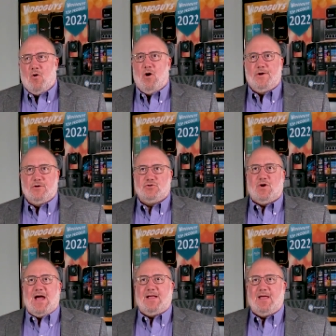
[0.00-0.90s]
auto
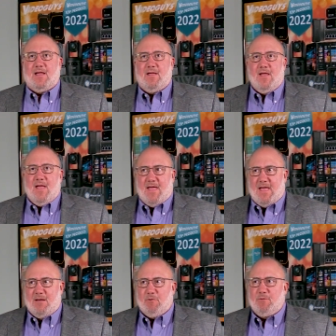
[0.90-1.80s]
tracking.
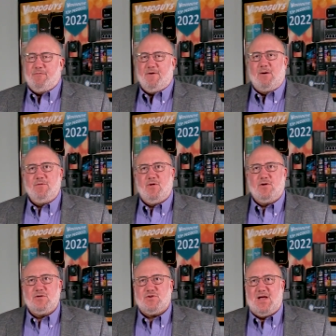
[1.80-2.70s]
And what we found with
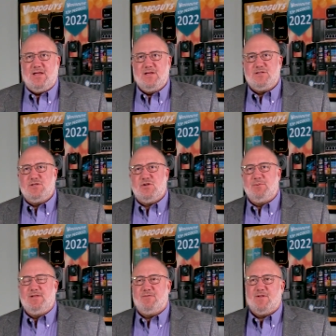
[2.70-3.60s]
auto tracking is there's so
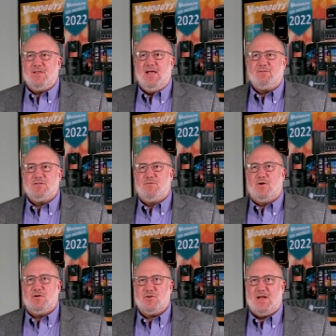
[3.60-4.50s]
many different levels of
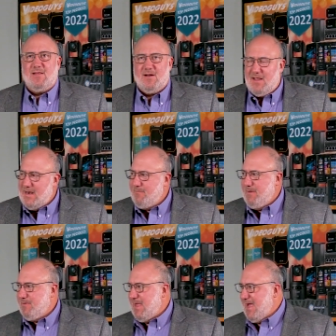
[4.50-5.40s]
auto tracking that a lot of
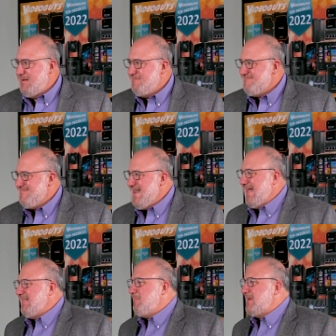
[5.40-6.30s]
people had
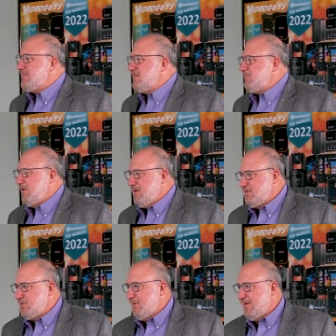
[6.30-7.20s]
not the best
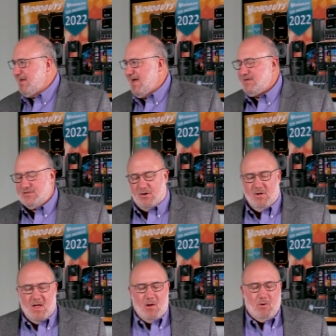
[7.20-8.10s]
experiences with it, guys.
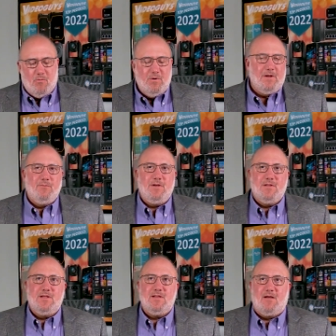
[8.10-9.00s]
So what we
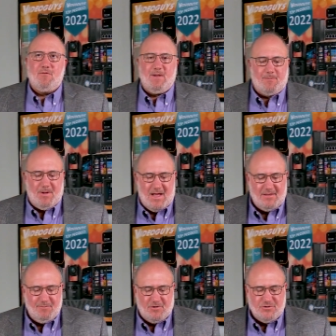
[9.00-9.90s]
really love about
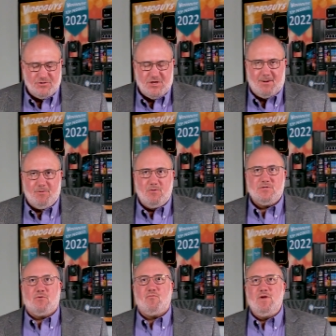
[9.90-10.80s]
PolyMotion Chat Pro
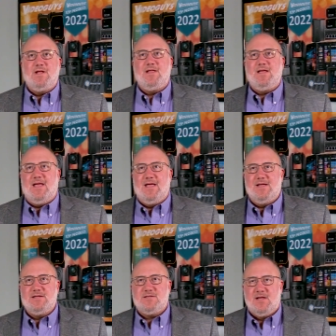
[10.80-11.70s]
is it really
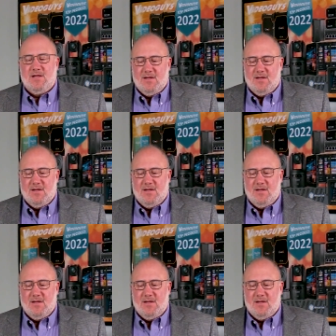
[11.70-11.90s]
is